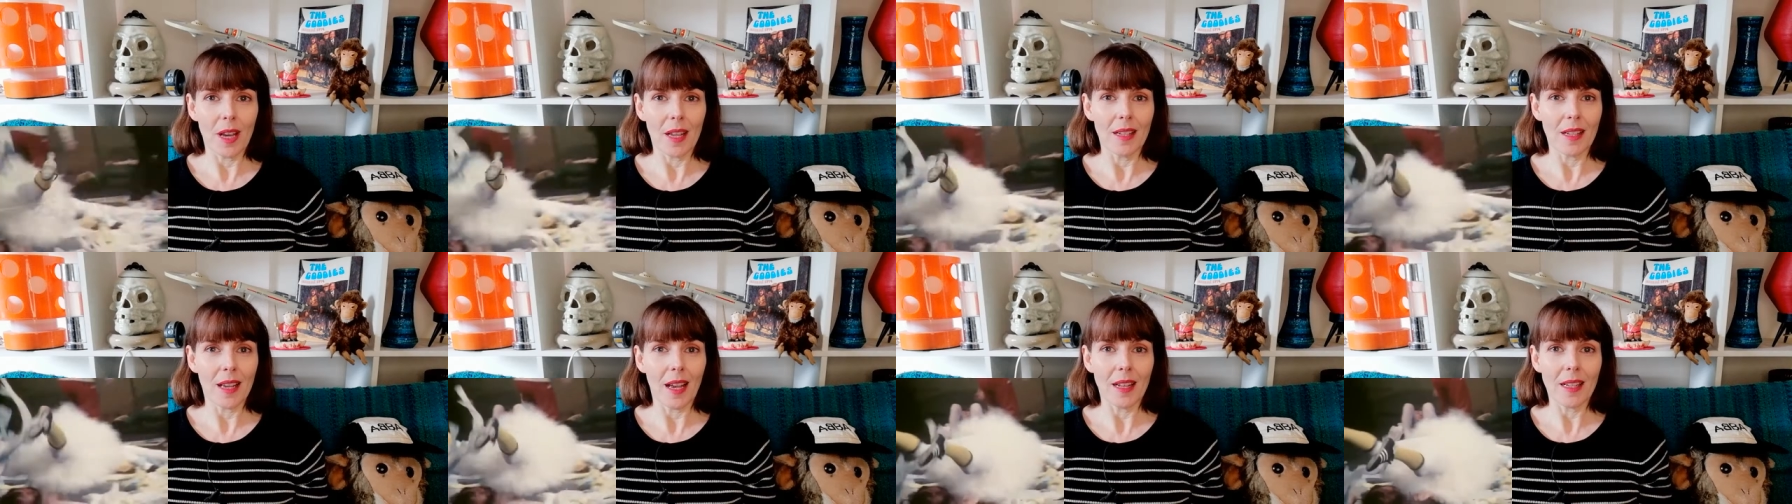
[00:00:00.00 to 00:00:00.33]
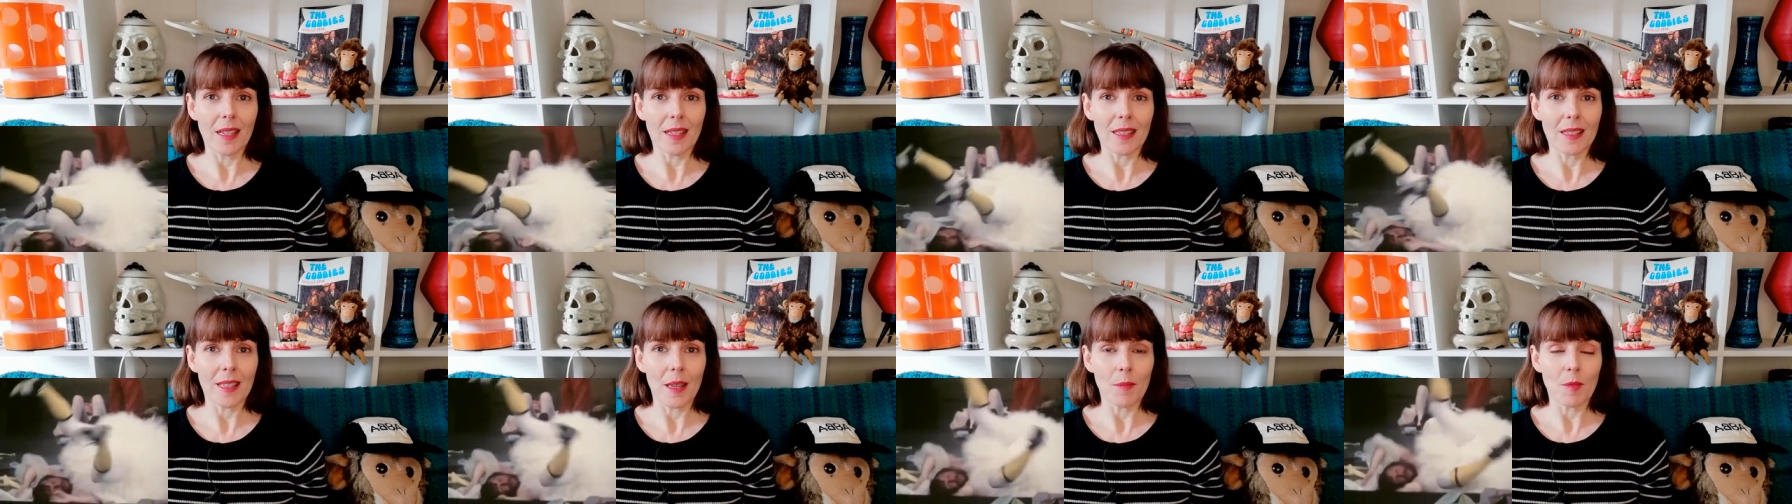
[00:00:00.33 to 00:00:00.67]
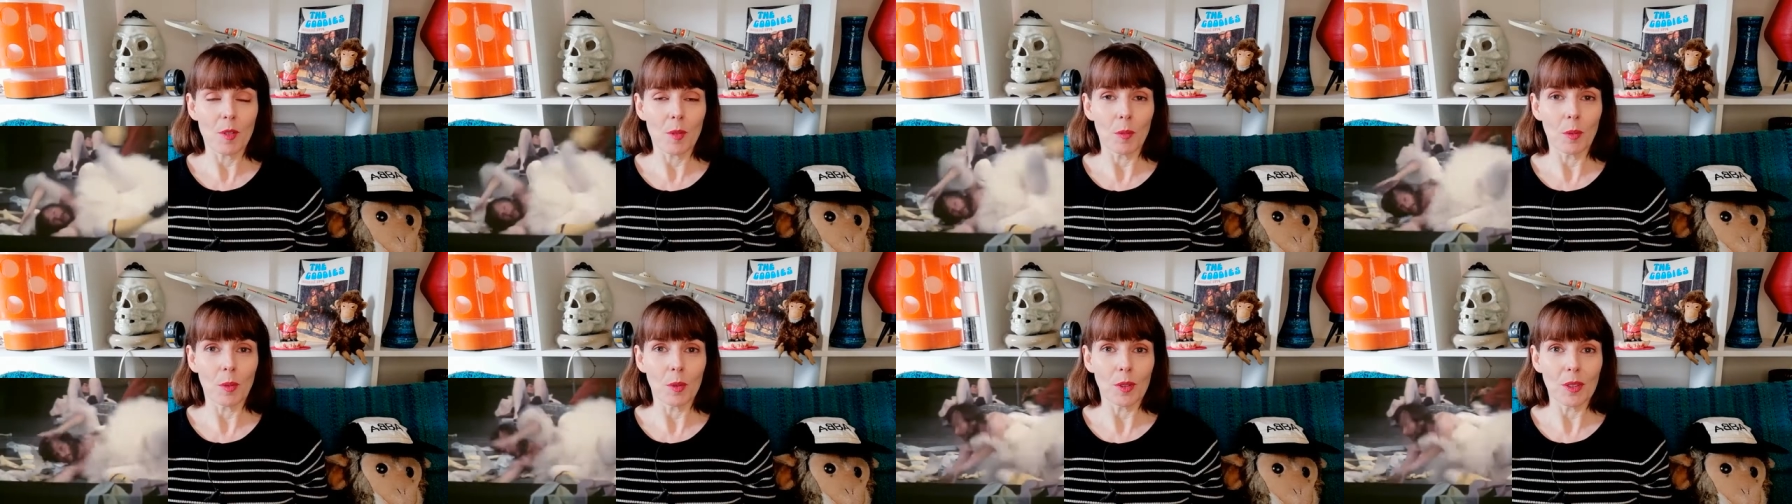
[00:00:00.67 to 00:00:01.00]
and
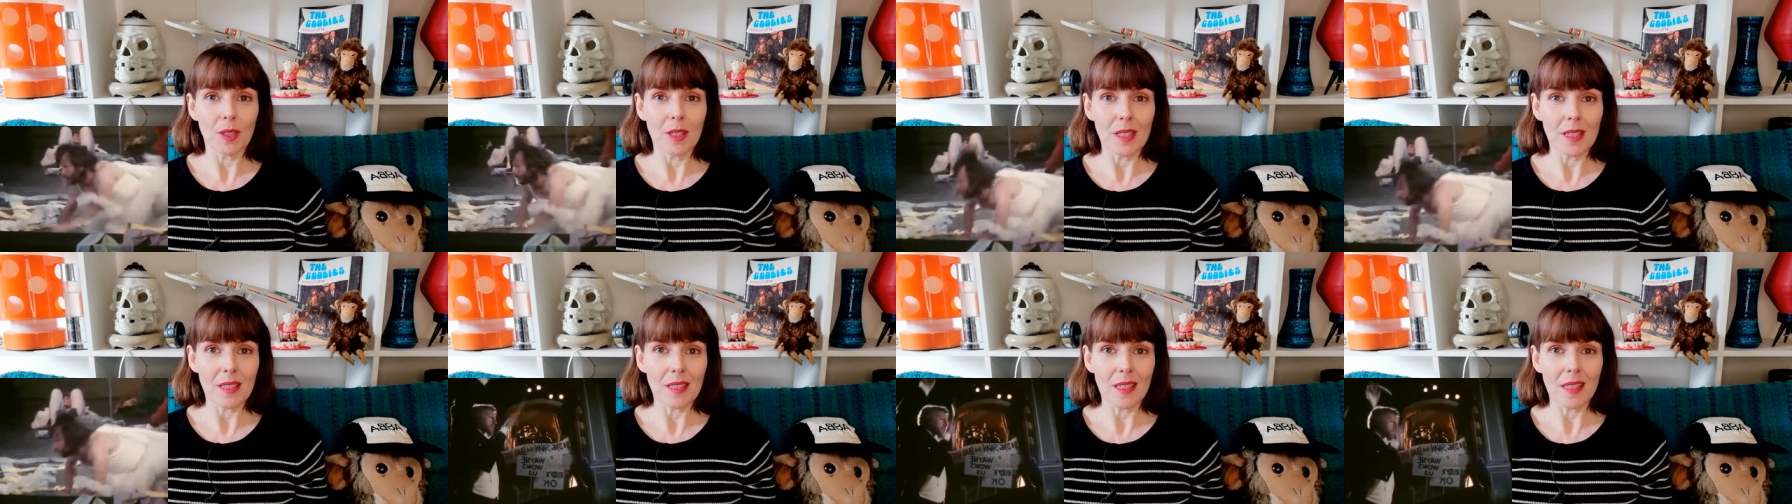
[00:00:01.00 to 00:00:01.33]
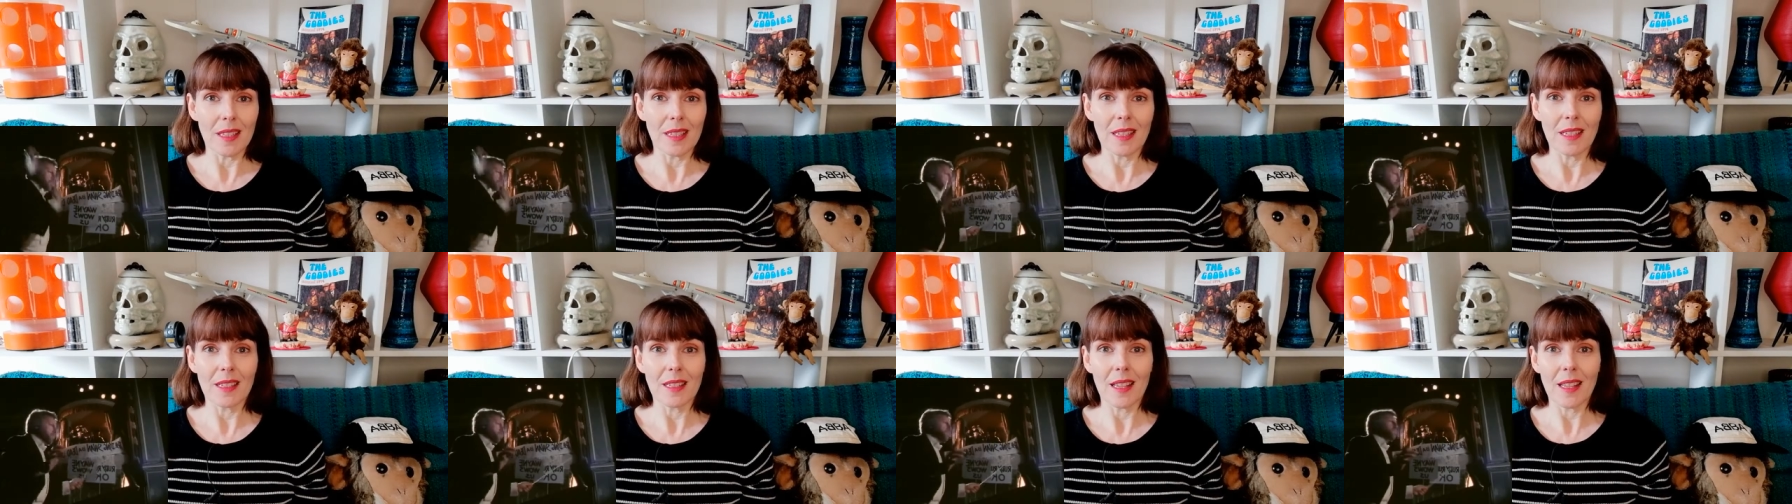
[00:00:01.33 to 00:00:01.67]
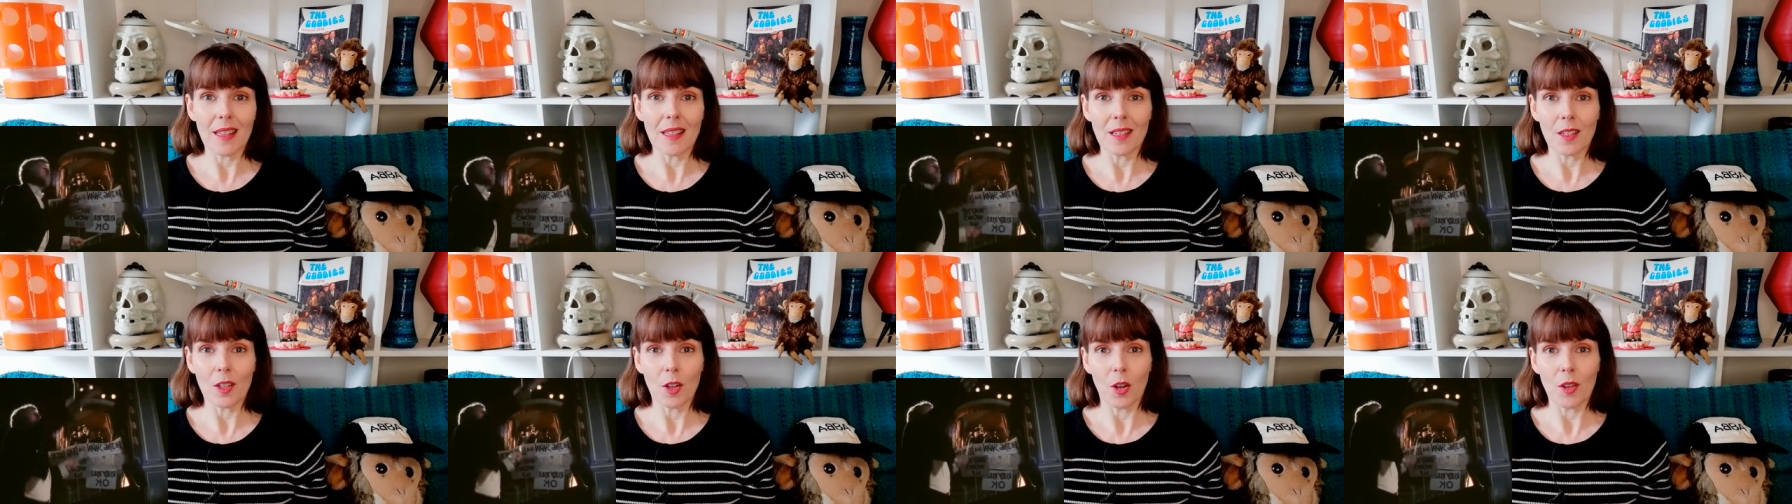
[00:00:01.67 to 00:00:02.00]
unacceptable it is in
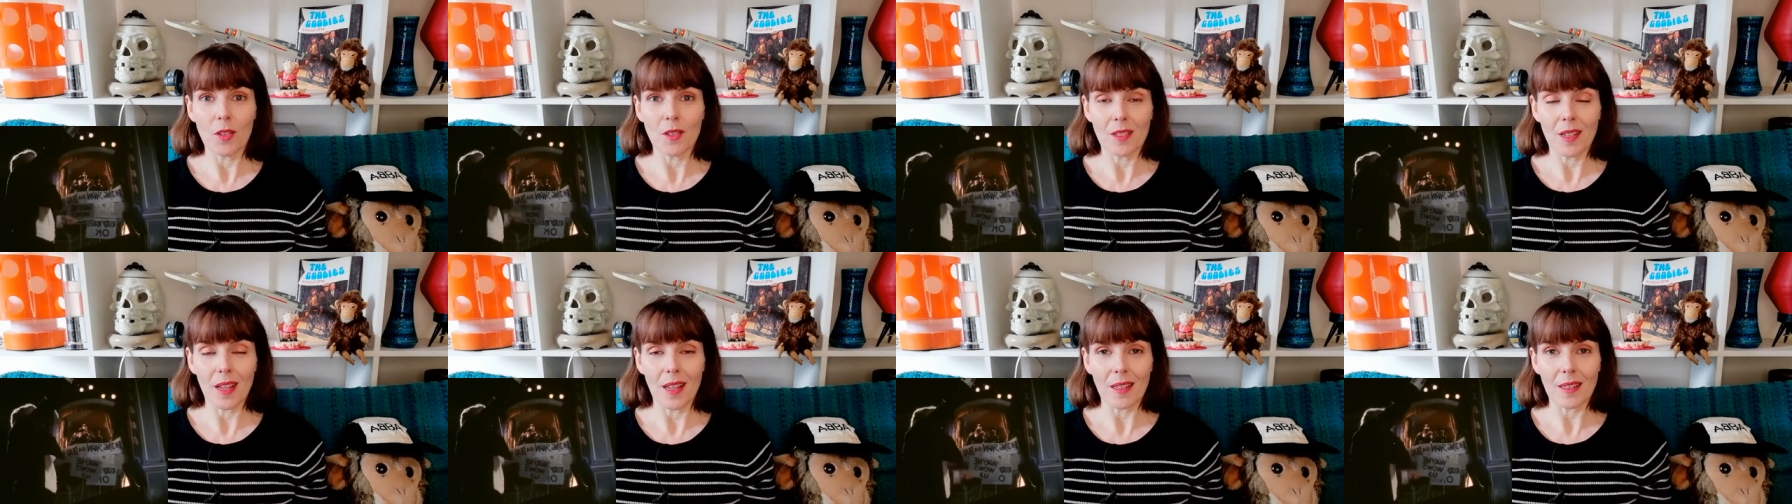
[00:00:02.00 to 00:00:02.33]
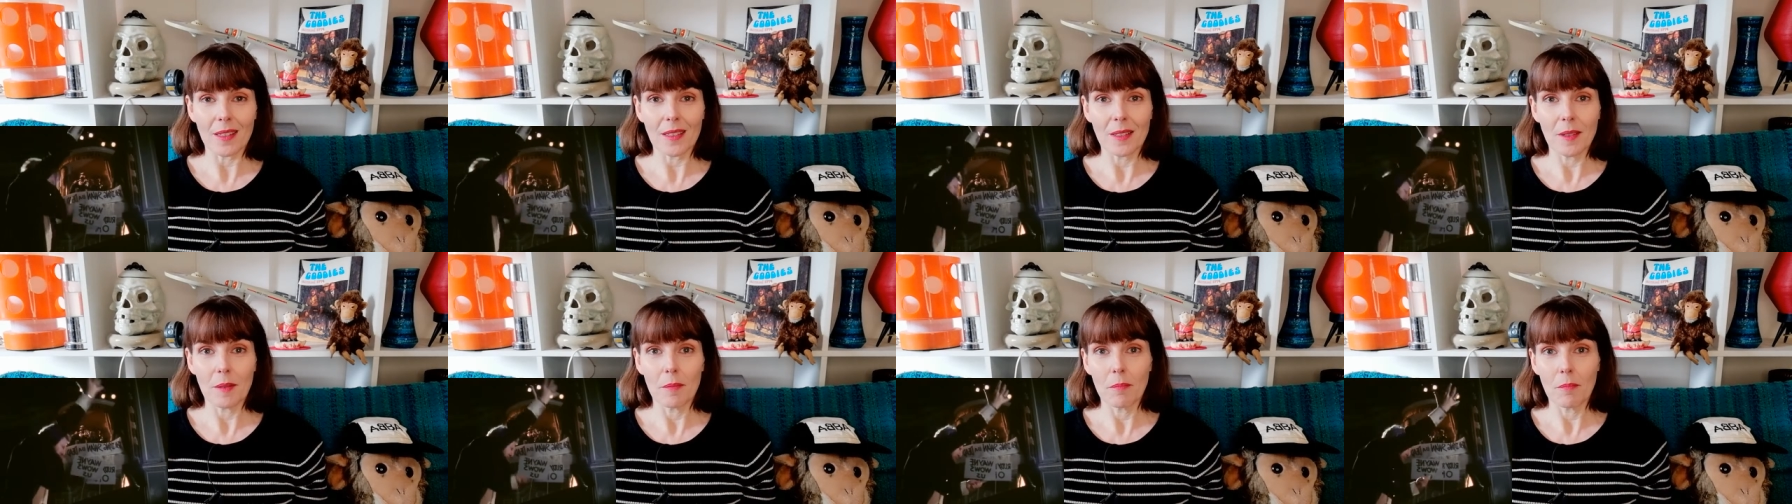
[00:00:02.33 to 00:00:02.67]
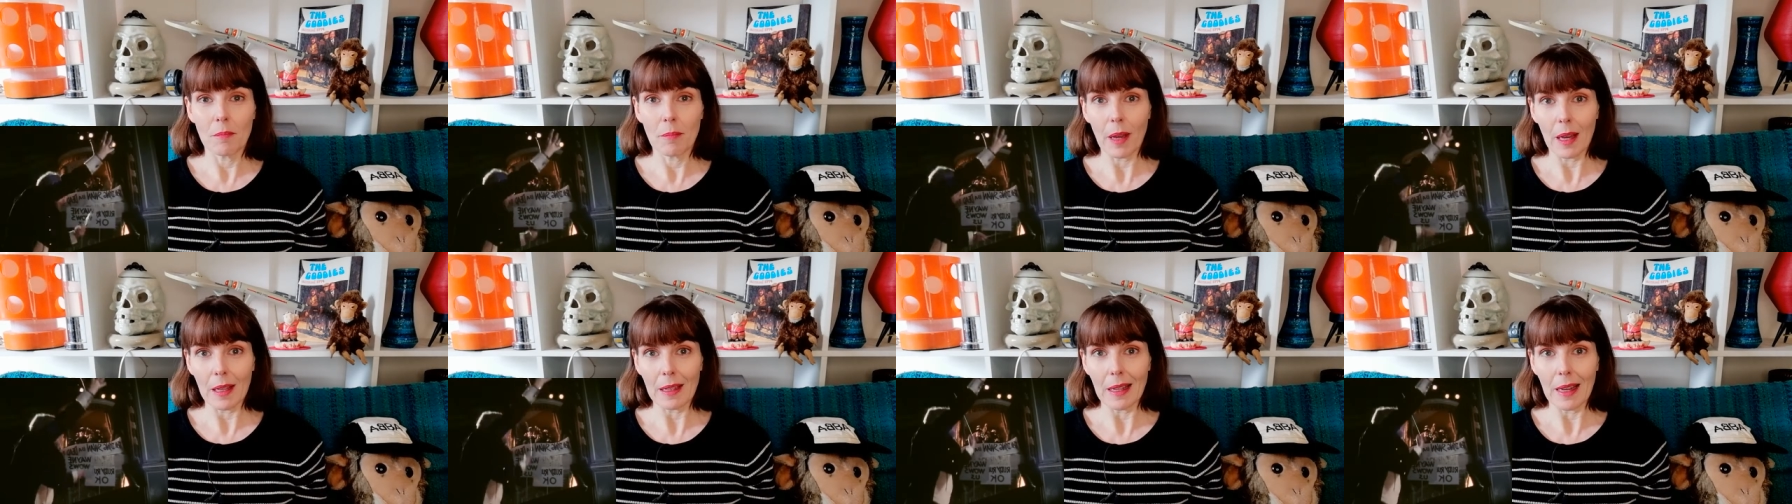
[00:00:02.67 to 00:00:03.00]
another context.
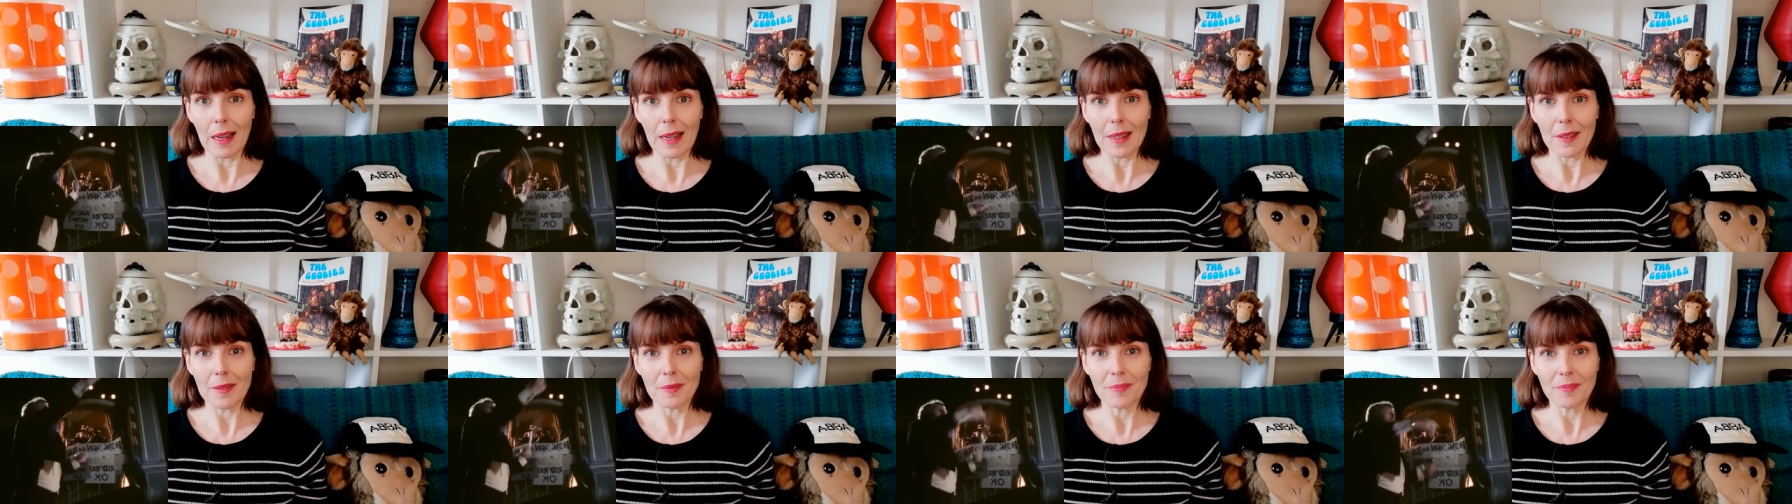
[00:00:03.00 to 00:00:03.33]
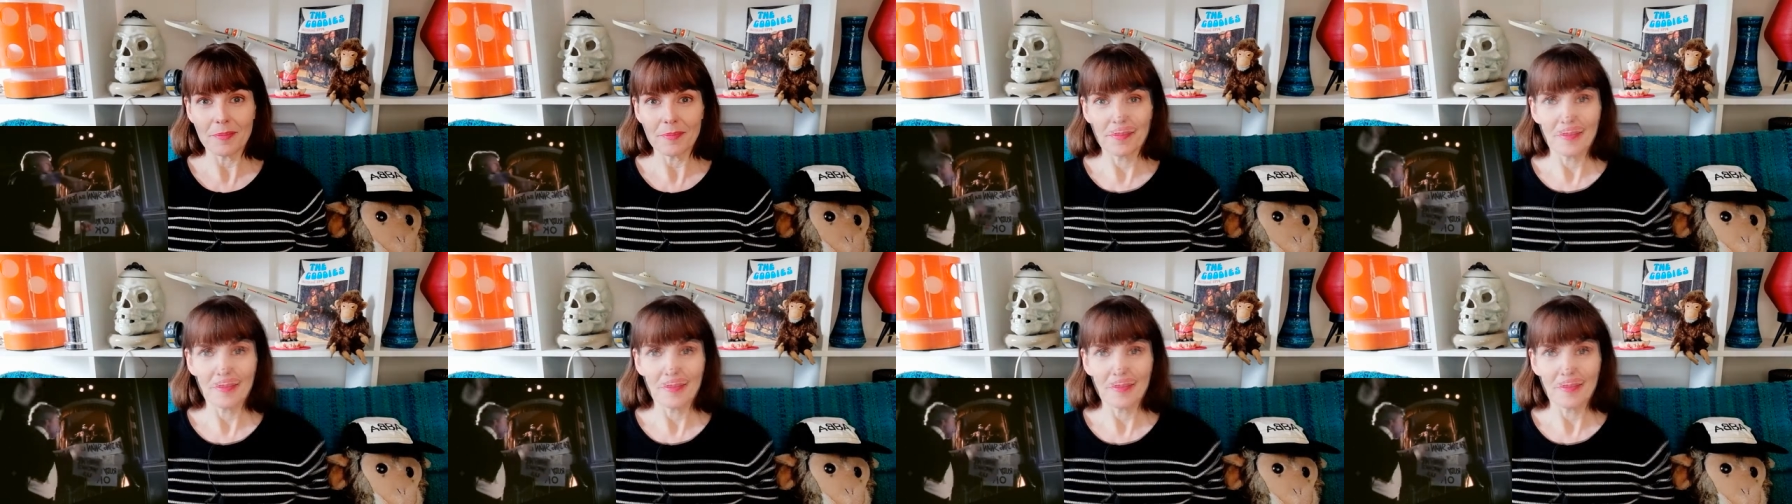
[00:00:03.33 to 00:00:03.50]
Ballet.